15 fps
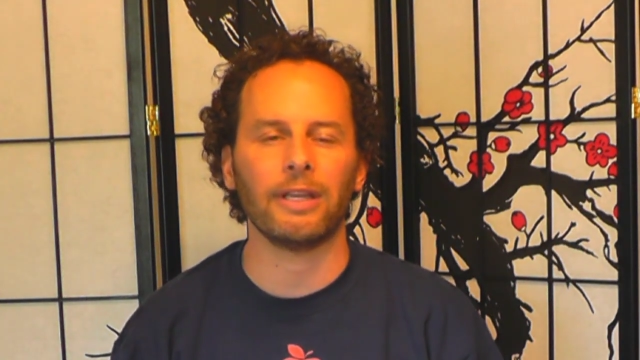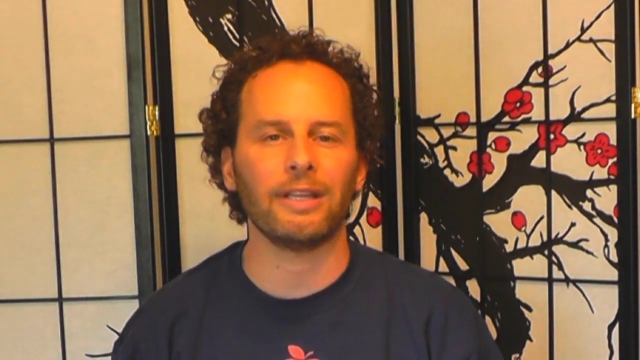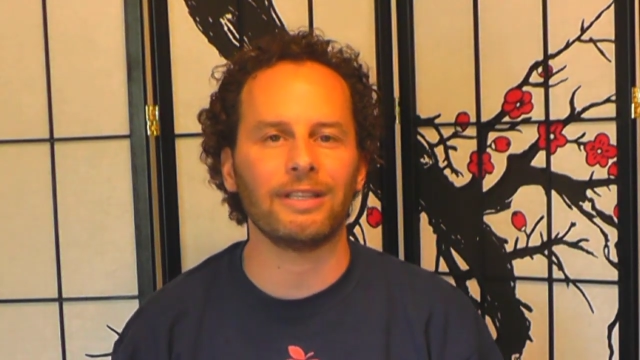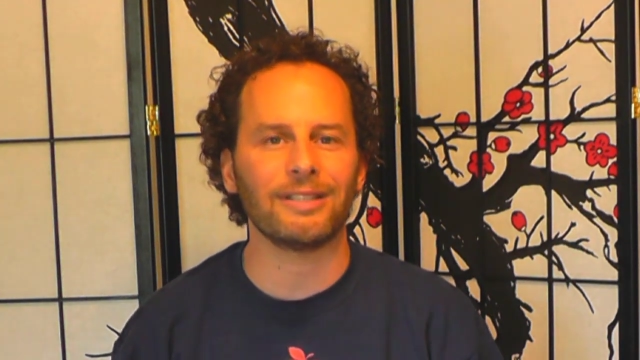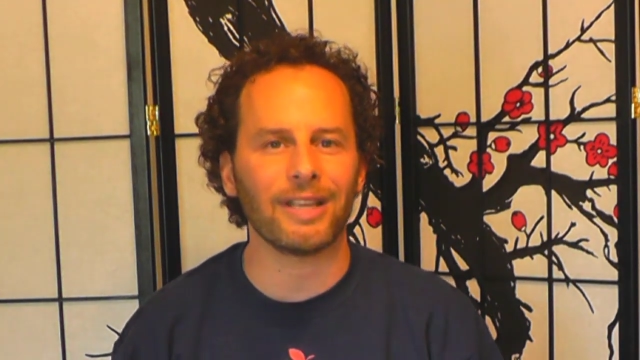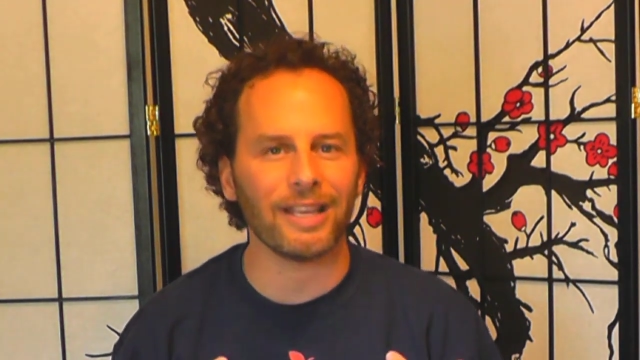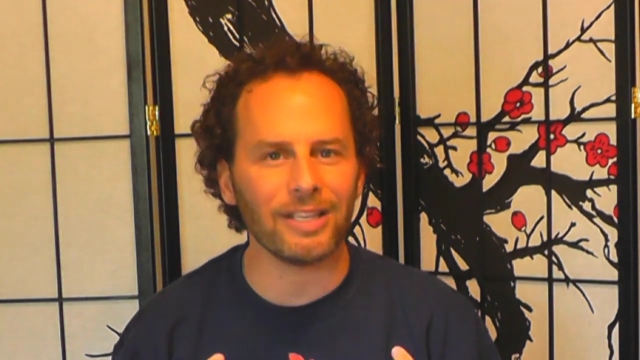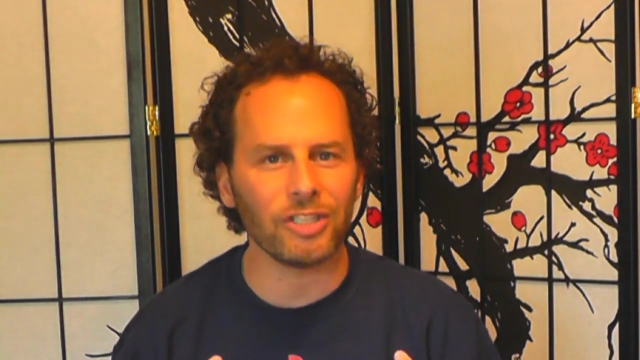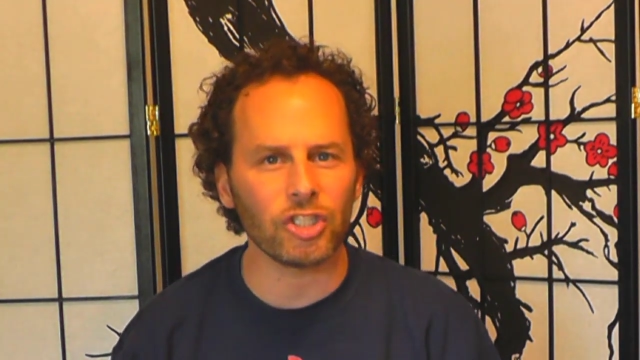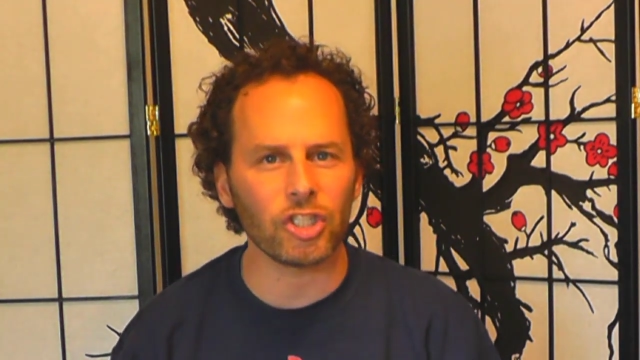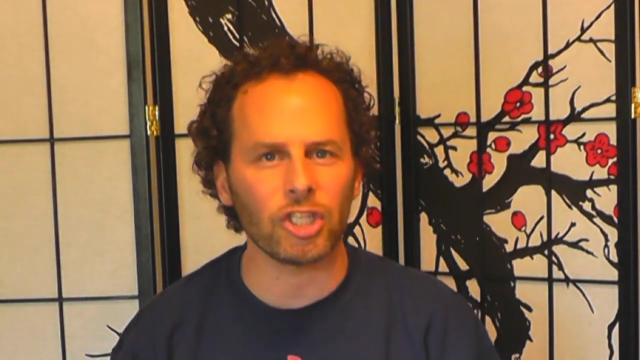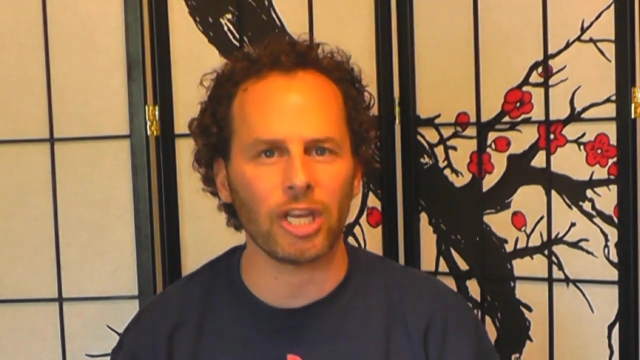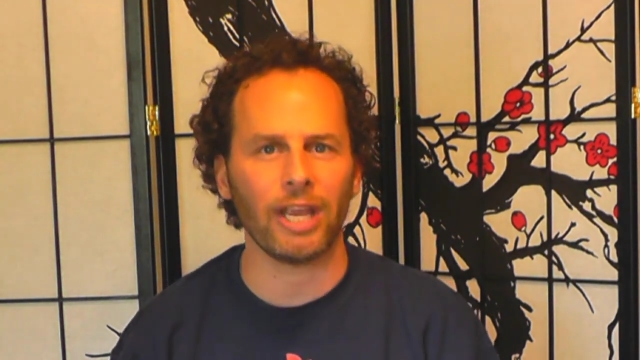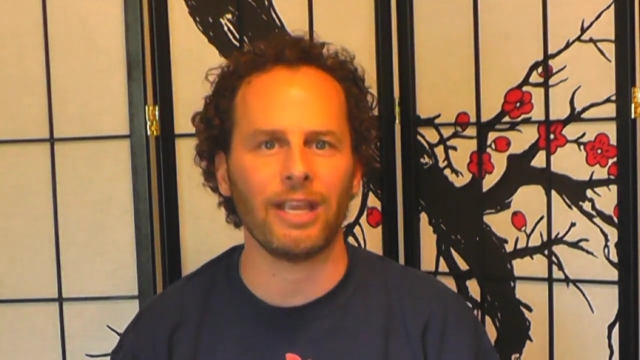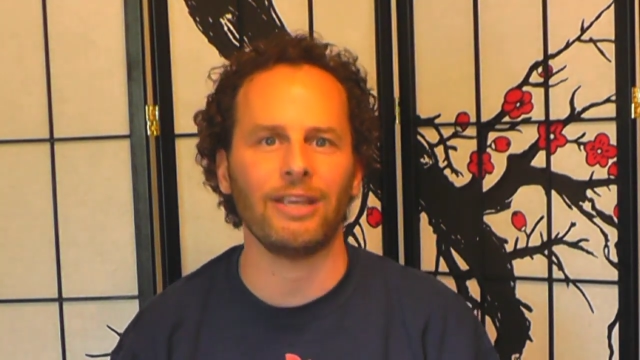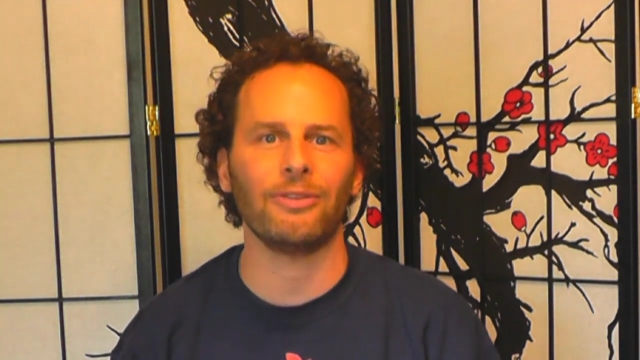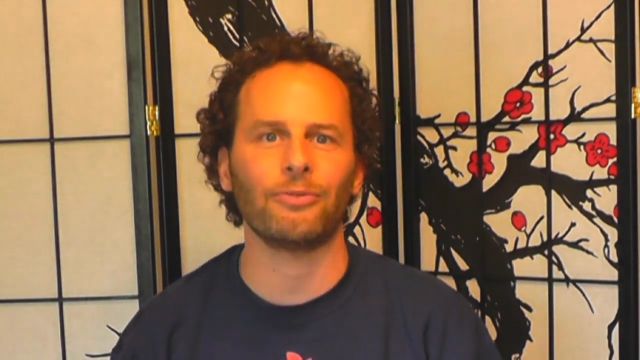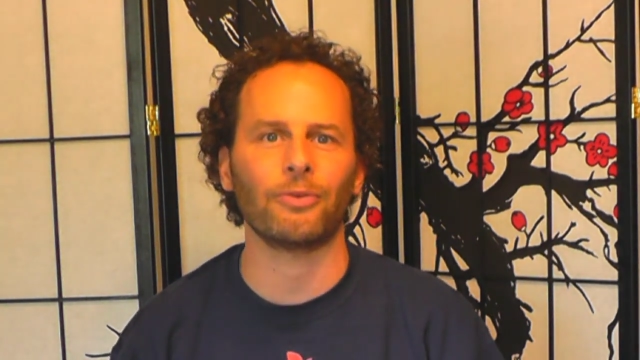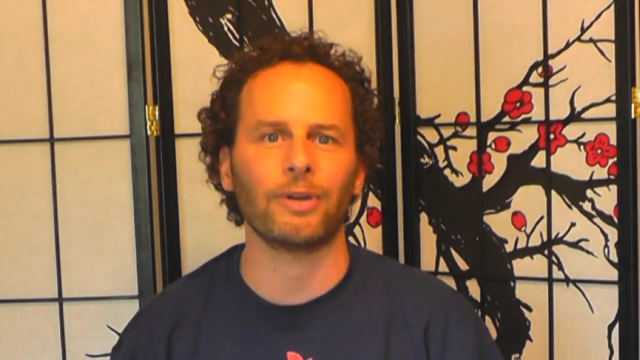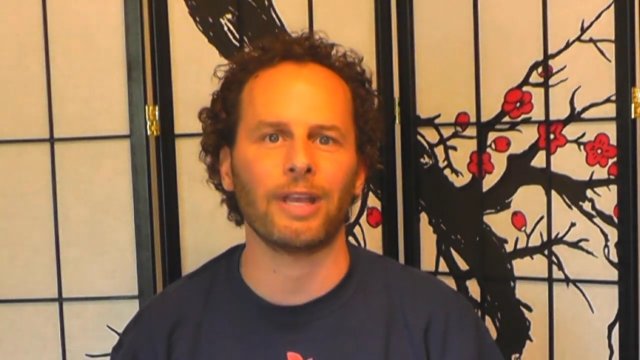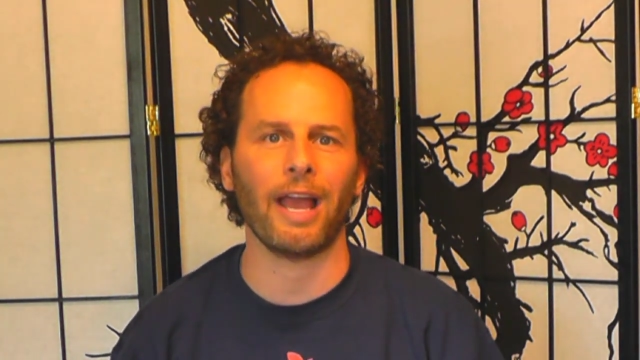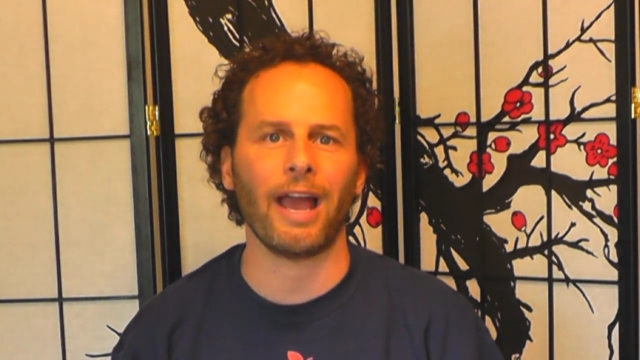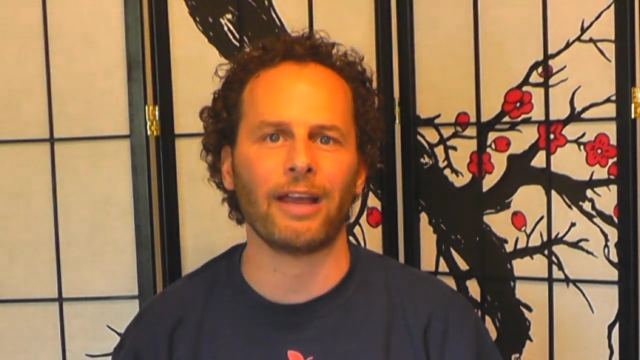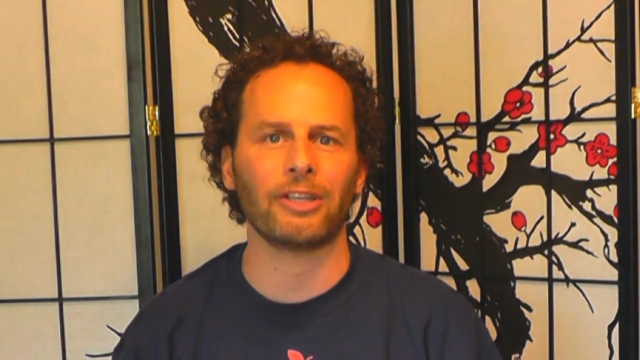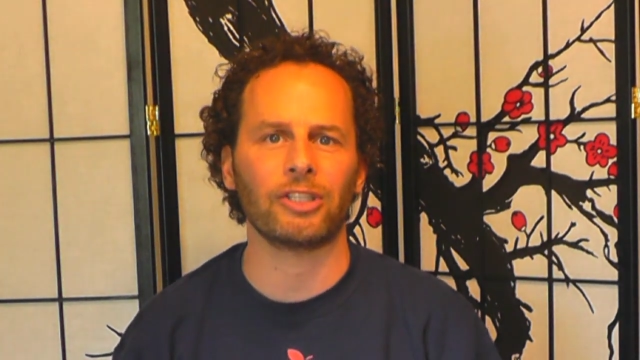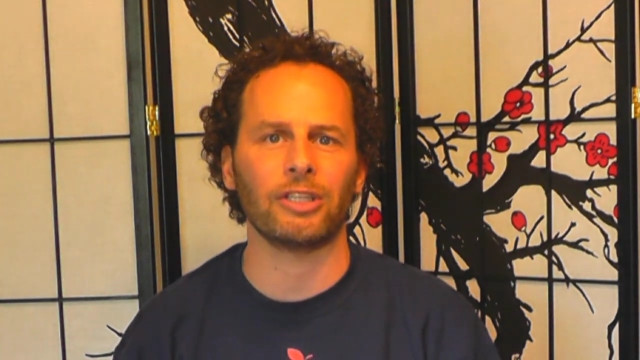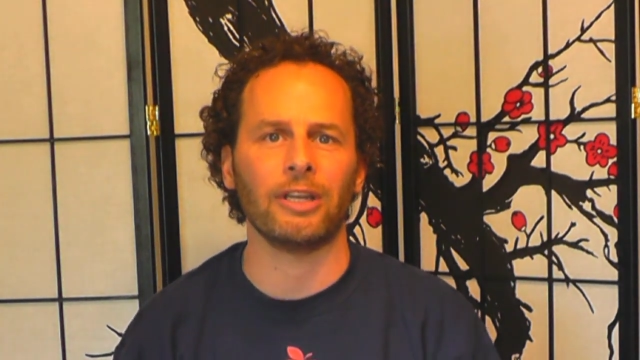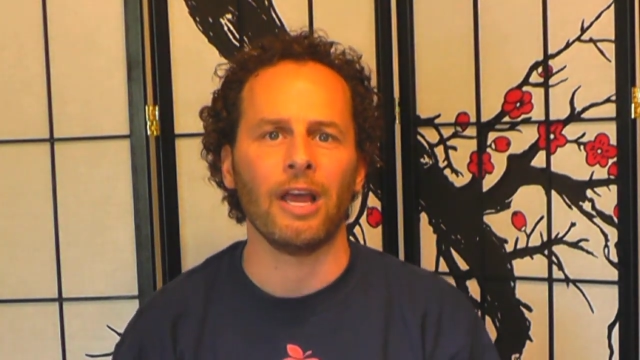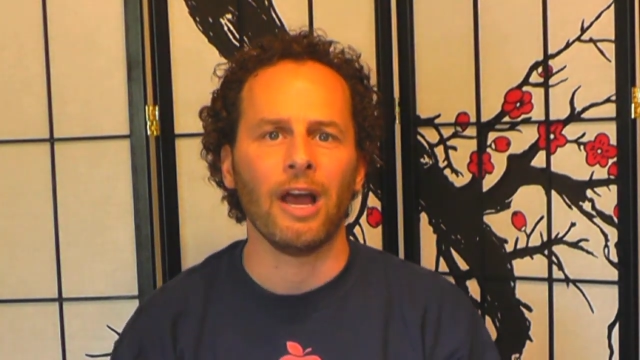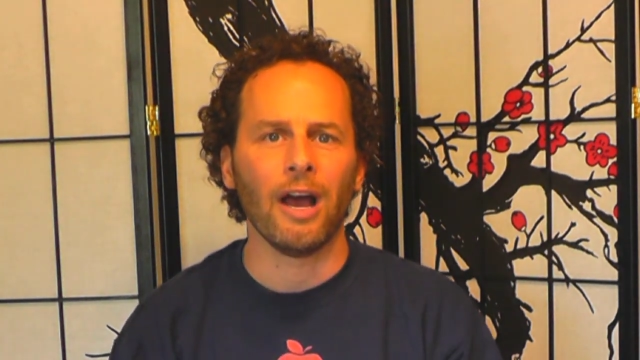it is a chain
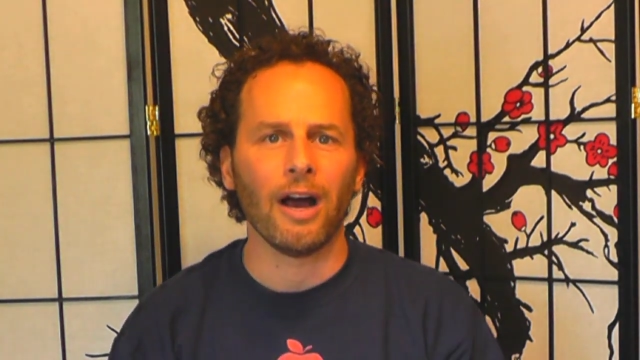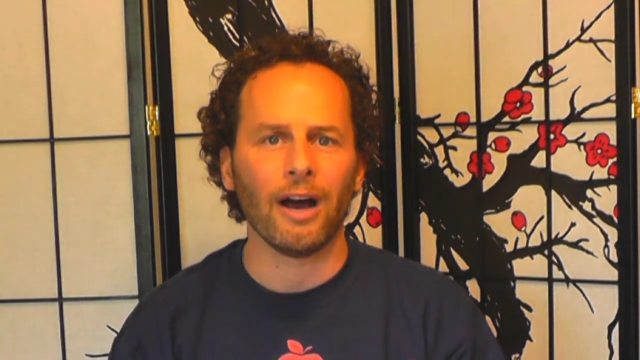reaction